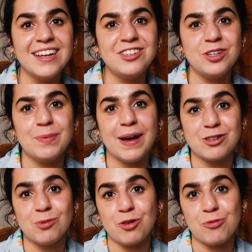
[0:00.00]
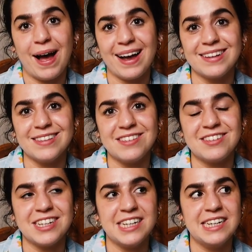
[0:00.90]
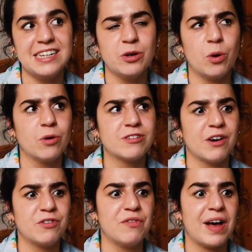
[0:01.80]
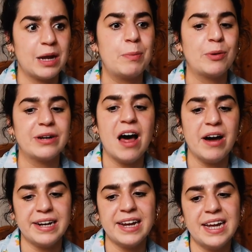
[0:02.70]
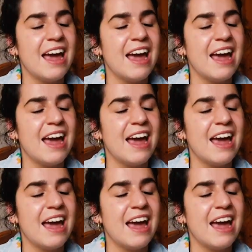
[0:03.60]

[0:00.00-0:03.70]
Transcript: to be able to watch back and see yourself develop online.